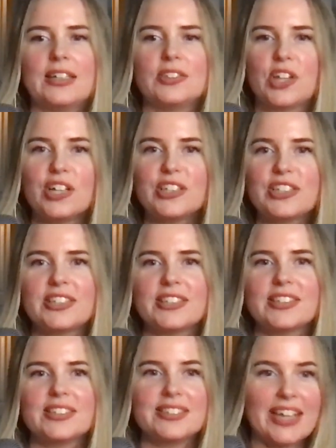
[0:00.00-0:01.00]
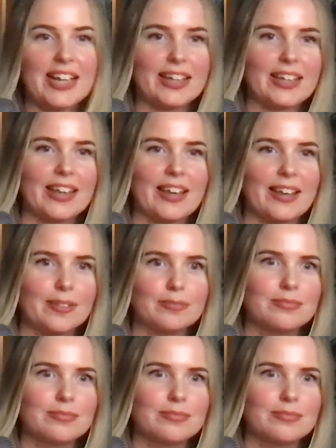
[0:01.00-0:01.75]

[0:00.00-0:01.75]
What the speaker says: duck telling a